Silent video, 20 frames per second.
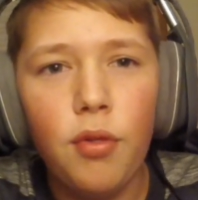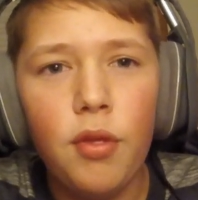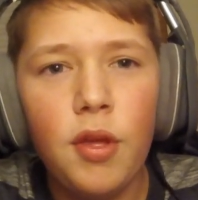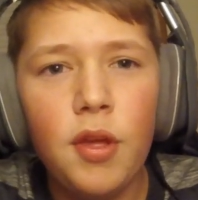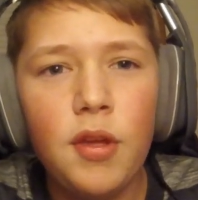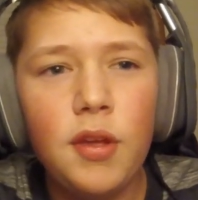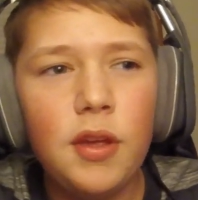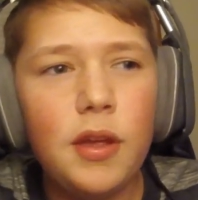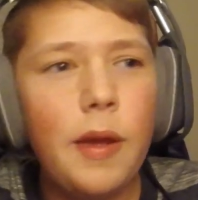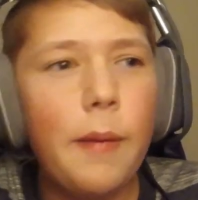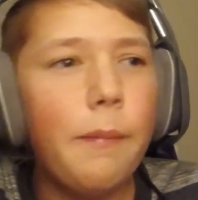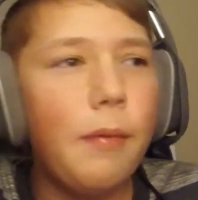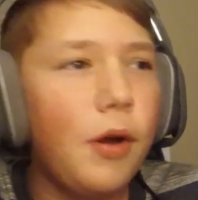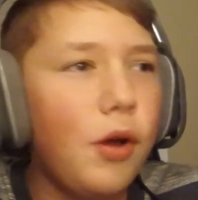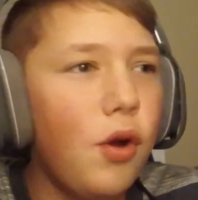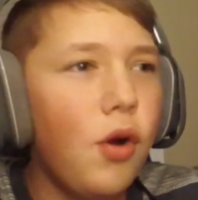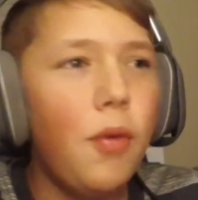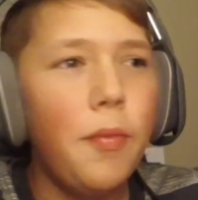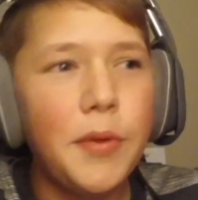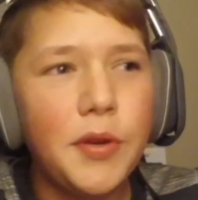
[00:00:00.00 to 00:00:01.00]
You can't
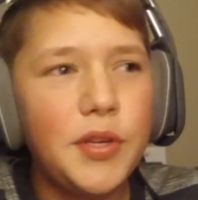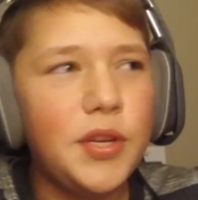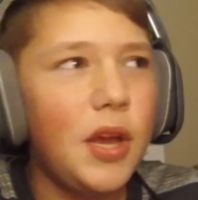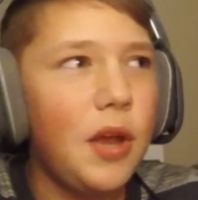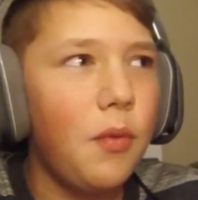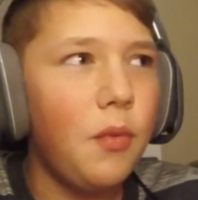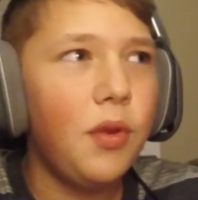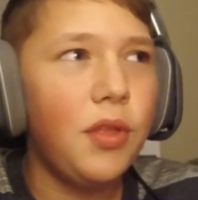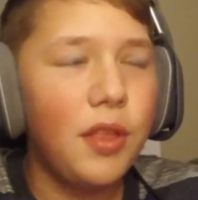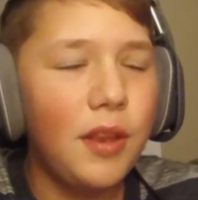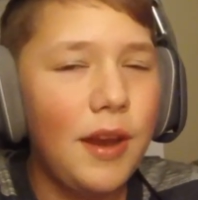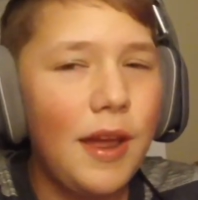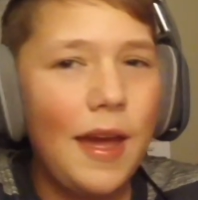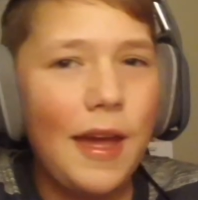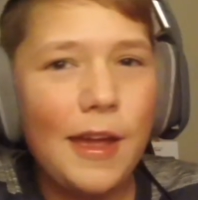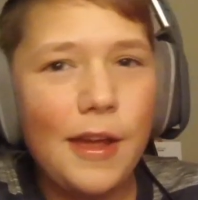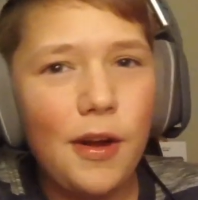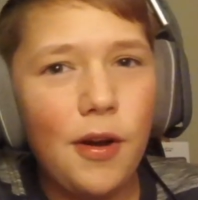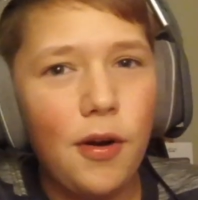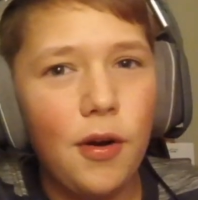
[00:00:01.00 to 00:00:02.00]
play OBJ with an
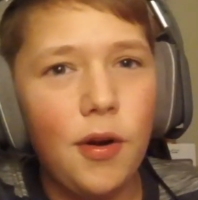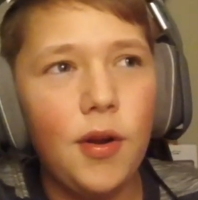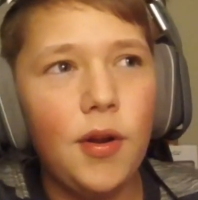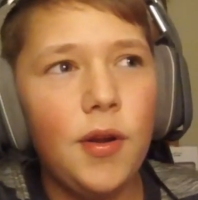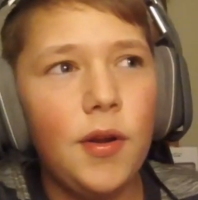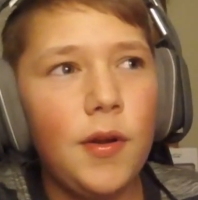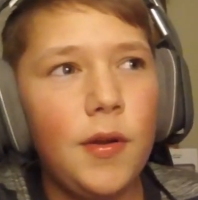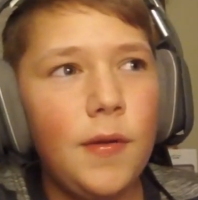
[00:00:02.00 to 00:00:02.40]
AR.